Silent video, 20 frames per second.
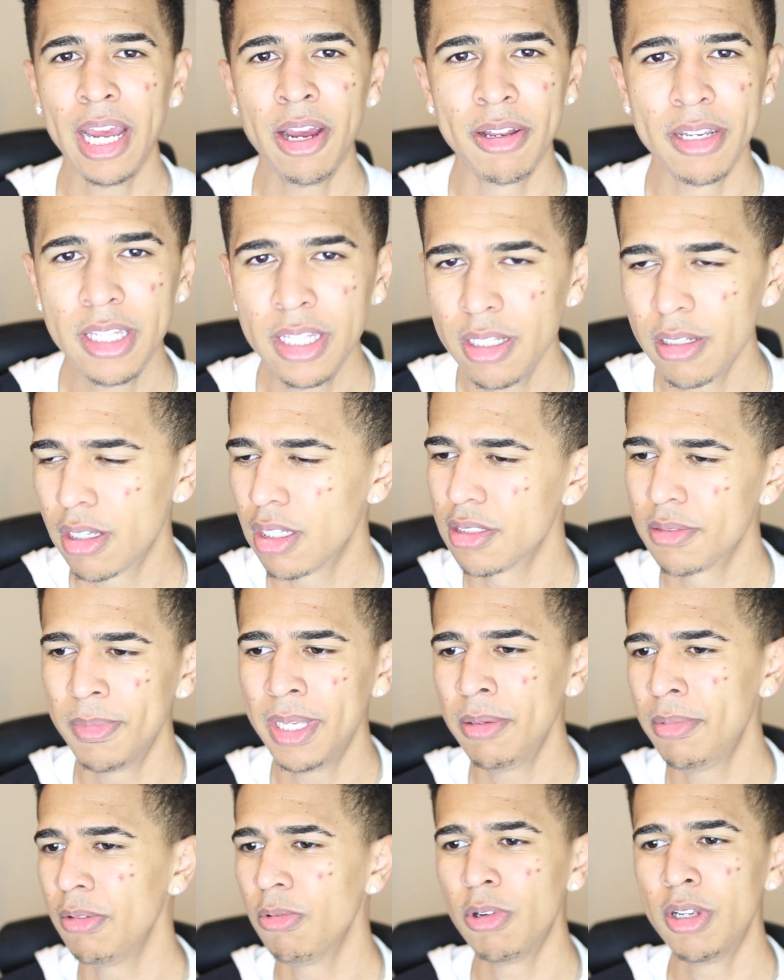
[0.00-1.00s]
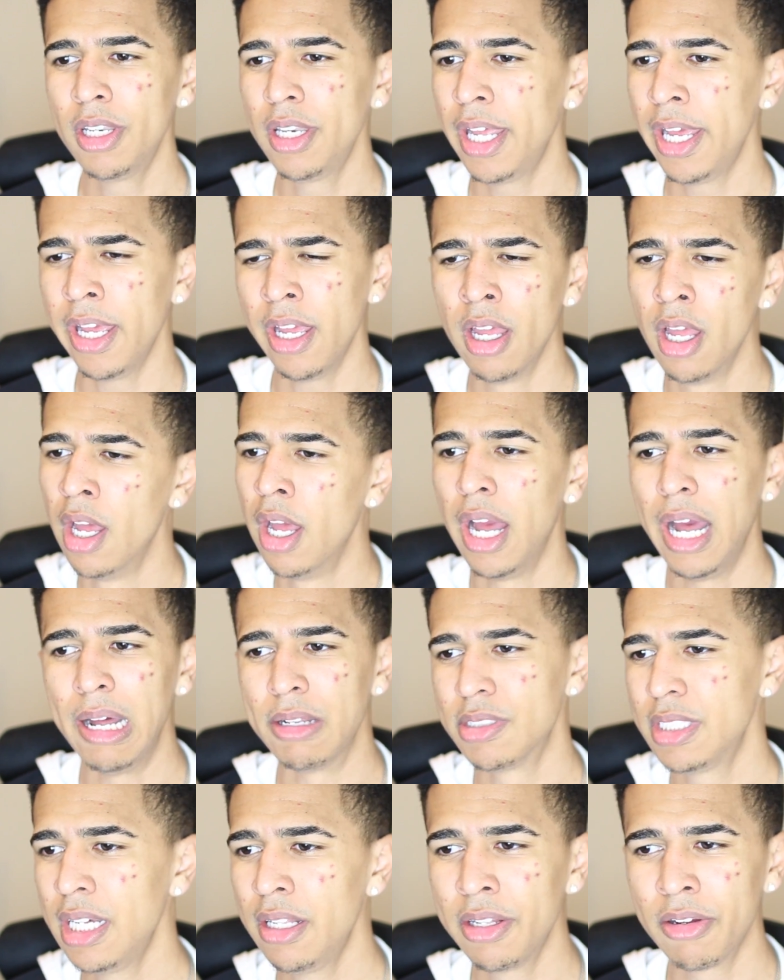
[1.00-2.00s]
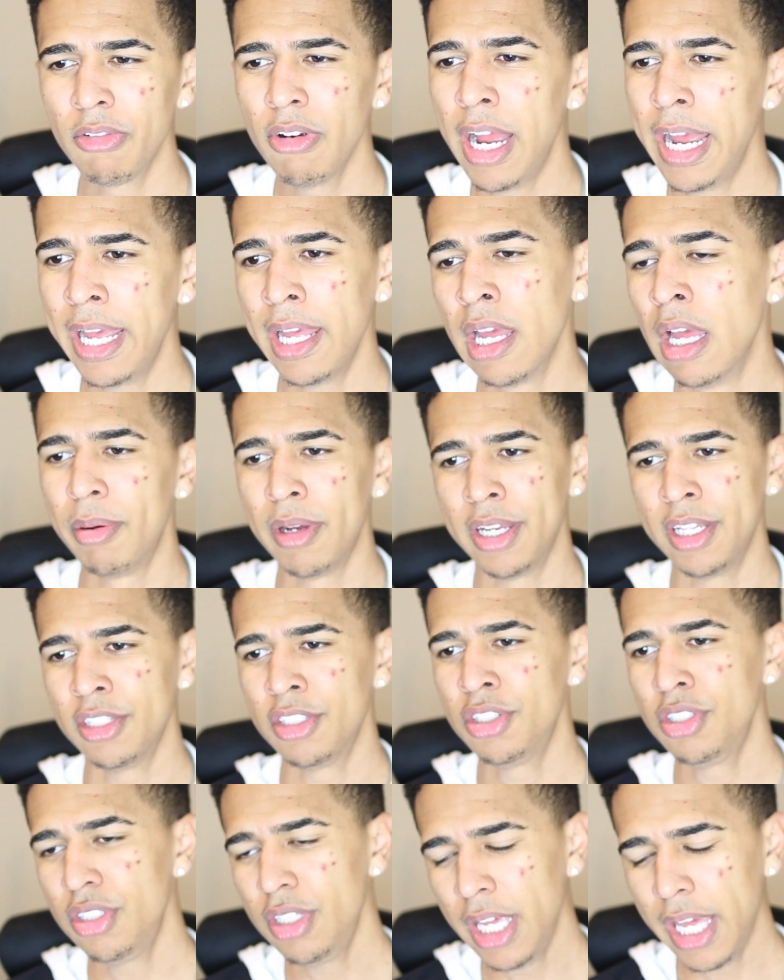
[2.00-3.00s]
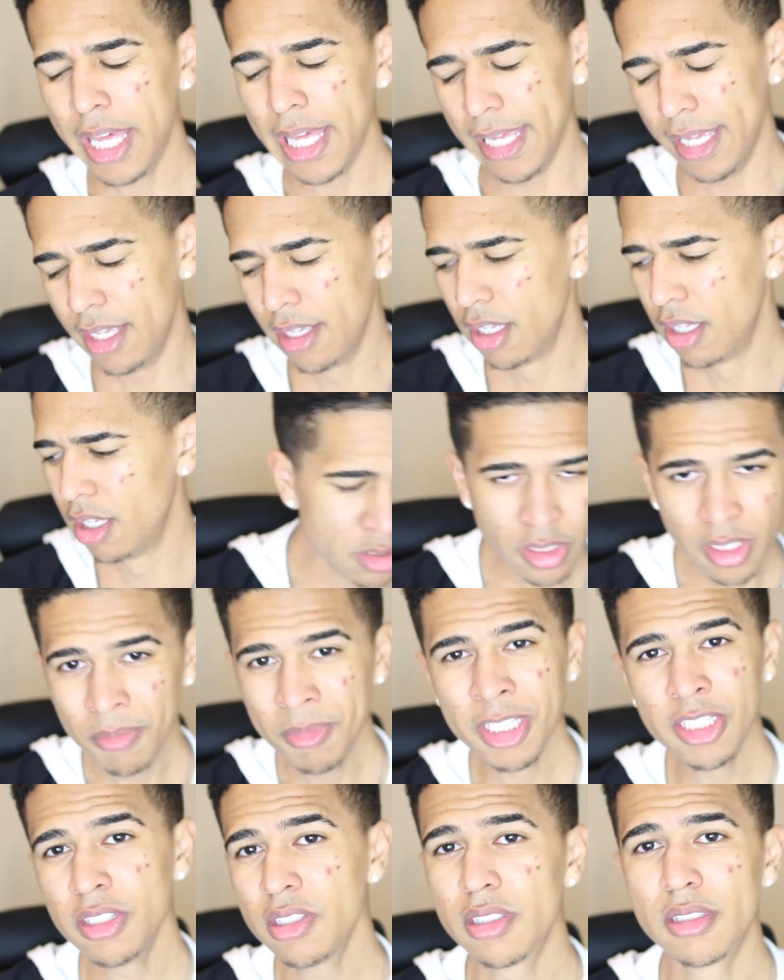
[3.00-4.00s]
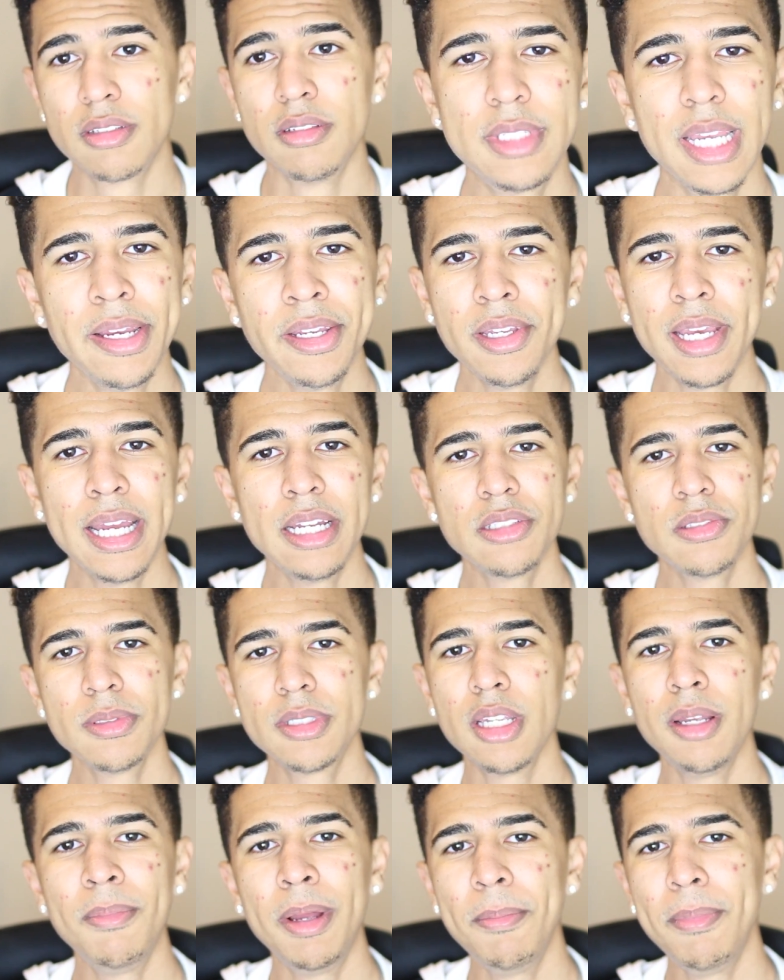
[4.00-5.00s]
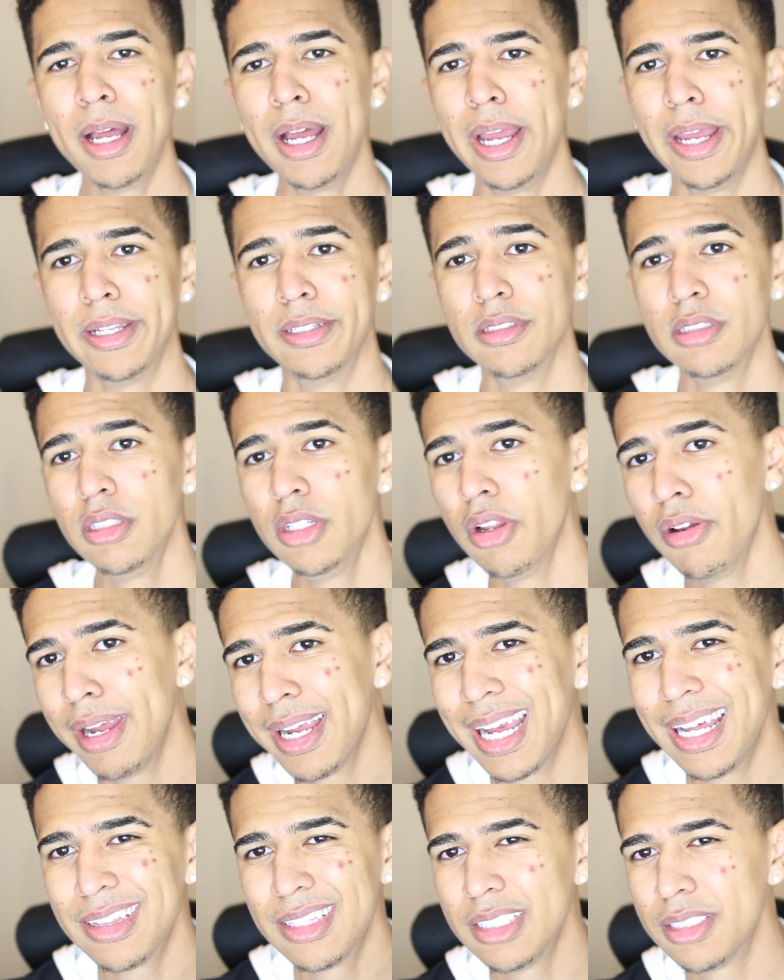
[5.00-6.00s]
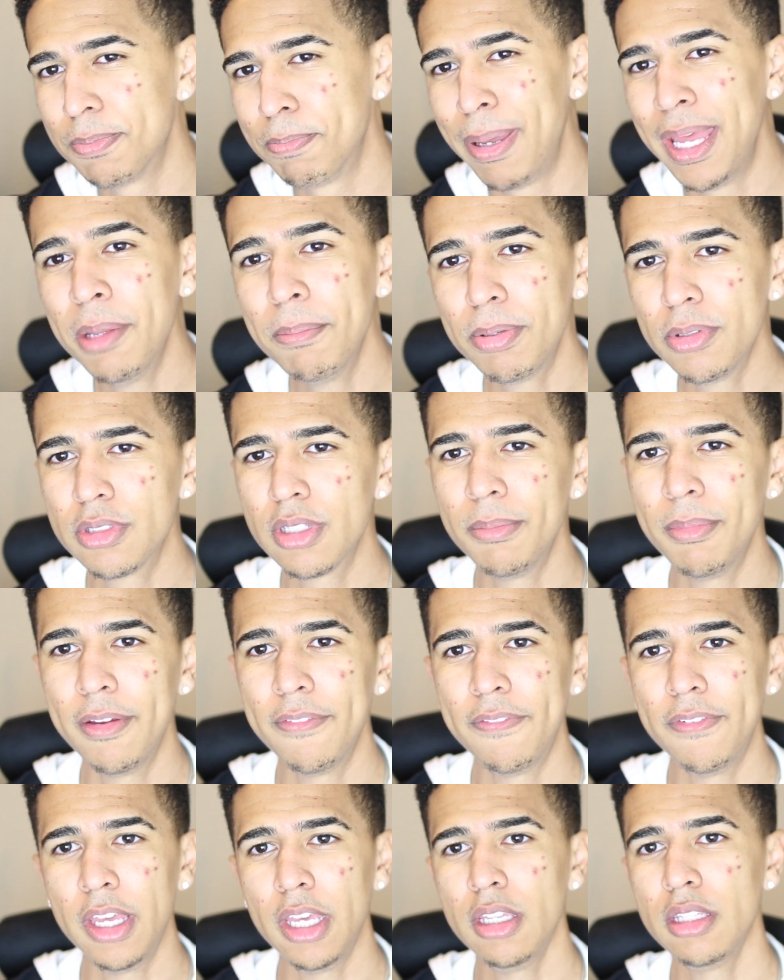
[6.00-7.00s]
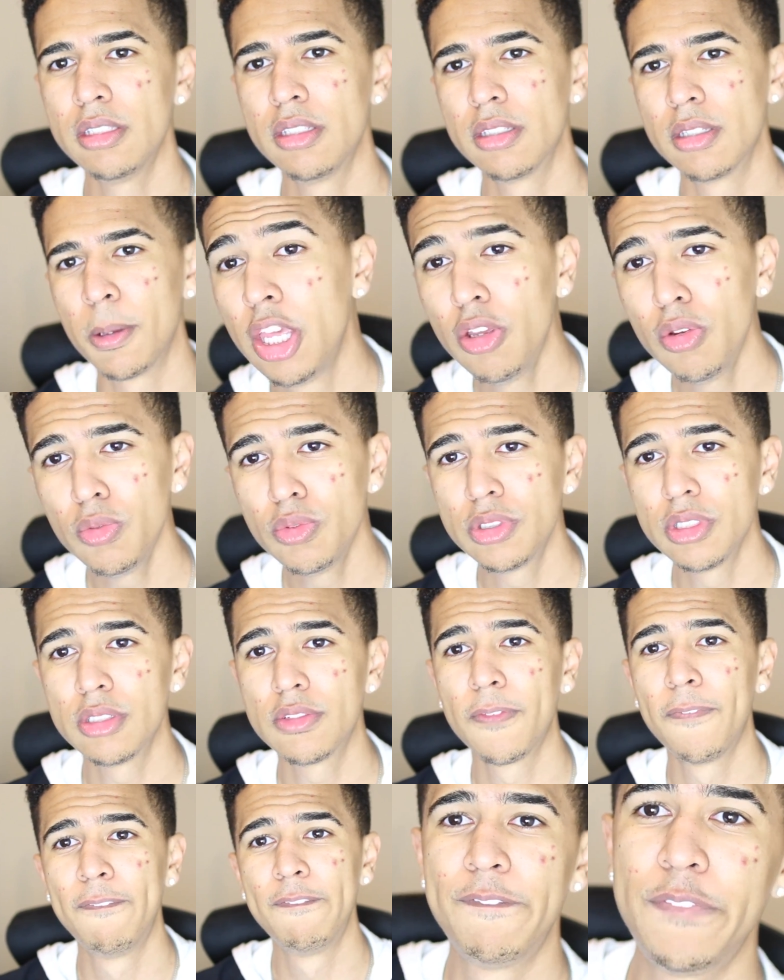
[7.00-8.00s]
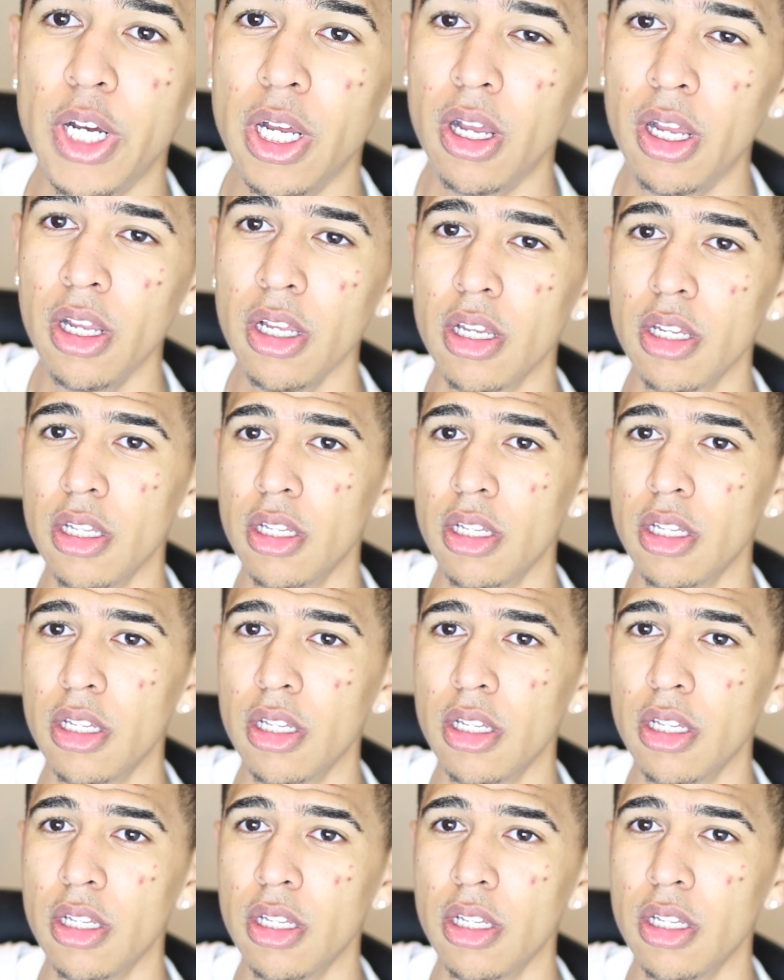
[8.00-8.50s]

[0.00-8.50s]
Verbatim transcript: how I did, because maybe one day I'll tell it right, but shit. So let me just tell you guys what's on my mind. You know, I got these pimples on my face, huge as fuck.